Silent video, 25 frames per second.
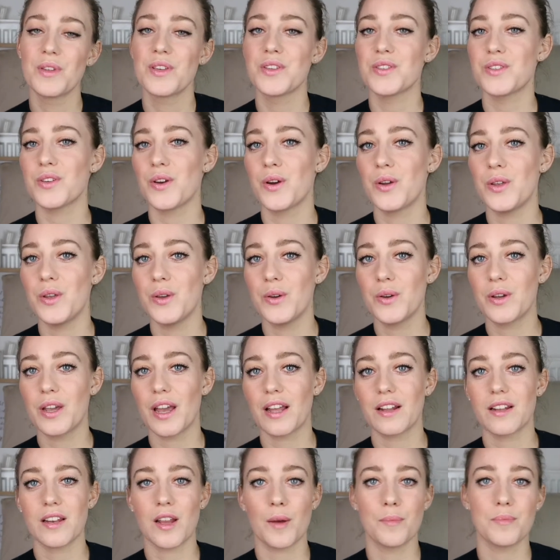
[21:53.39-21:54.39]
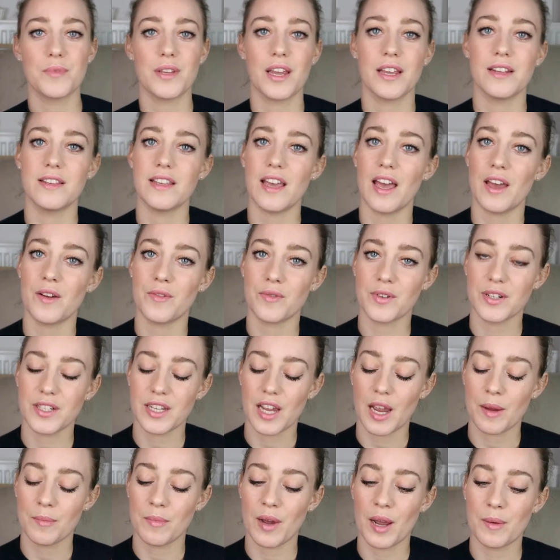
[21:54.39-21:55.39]
so you get an update every
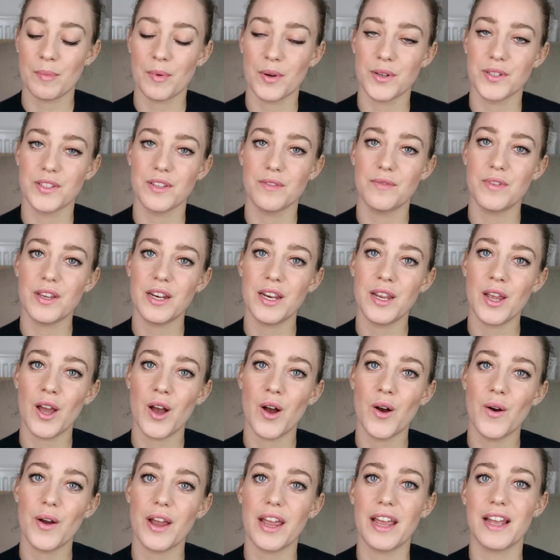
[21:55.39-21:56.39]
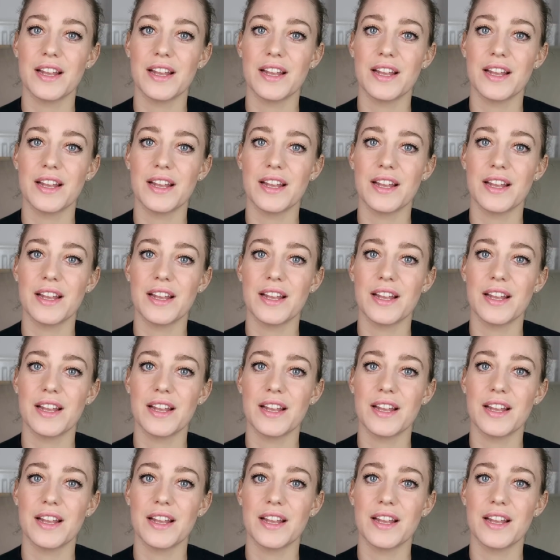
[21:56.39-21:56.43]
time I post a video.